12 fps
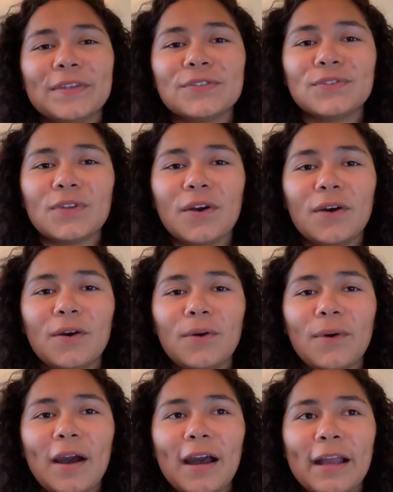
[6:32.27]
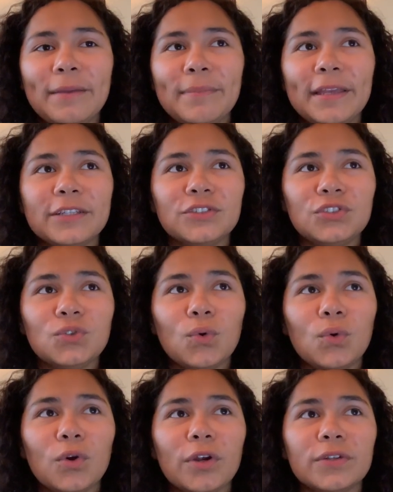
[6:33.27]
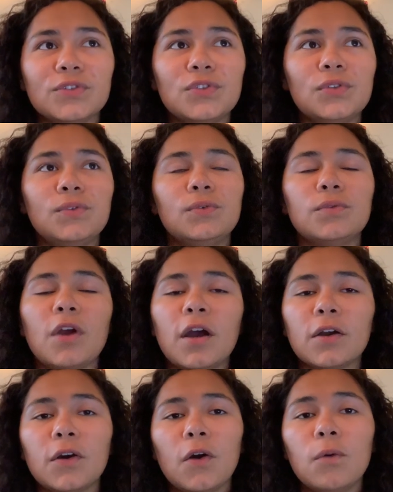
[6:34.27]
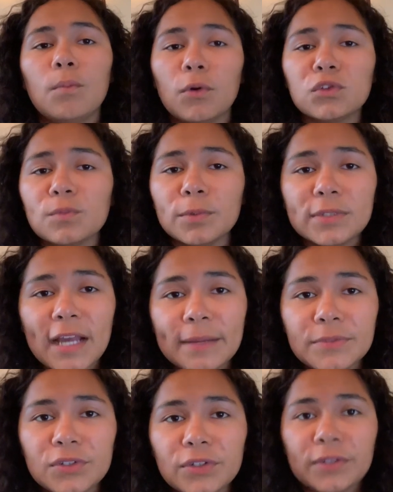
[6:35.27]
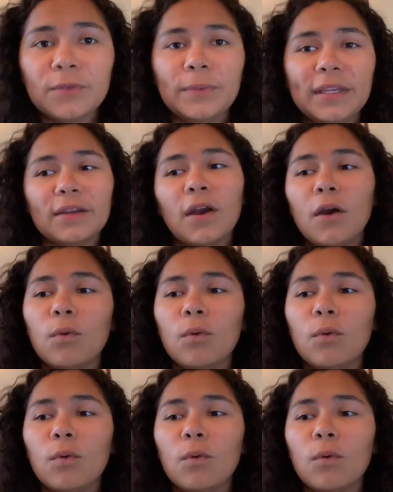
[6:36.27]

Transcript: So I make sure to not go multiple times during the week.